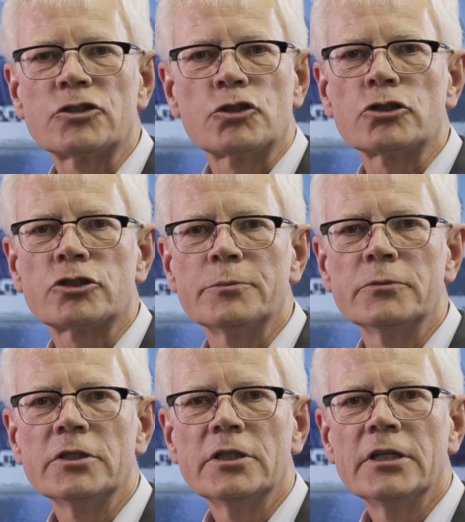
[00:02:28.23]
a
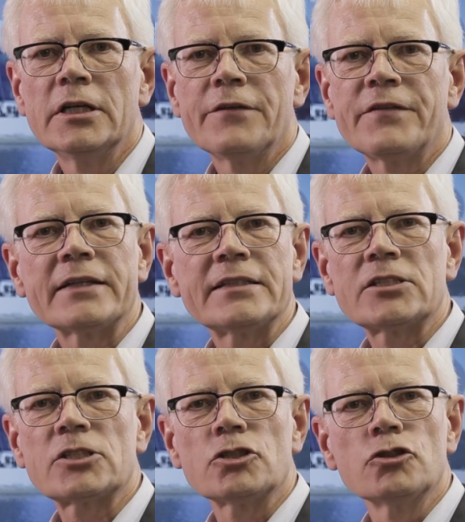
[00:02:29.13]
system that
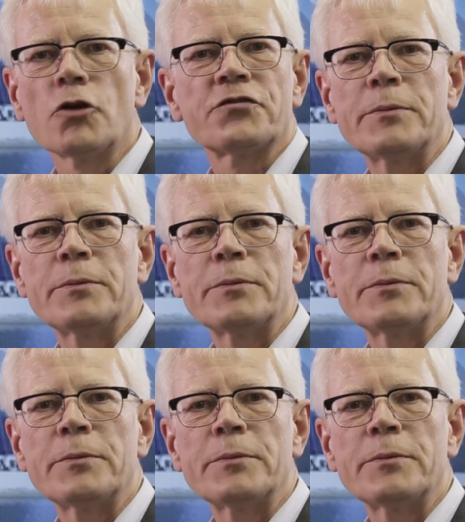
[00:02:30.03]
is not